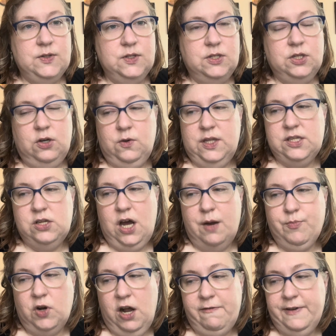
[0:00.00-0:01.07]
So it's a
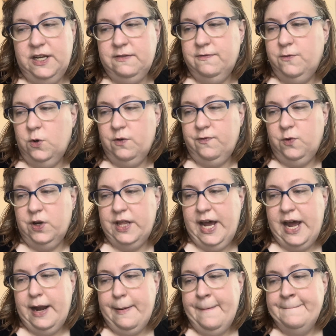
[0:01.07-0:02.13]
nonprofit for
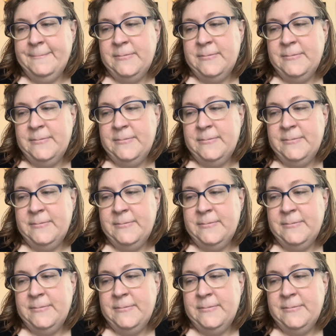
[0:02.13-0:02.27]
that.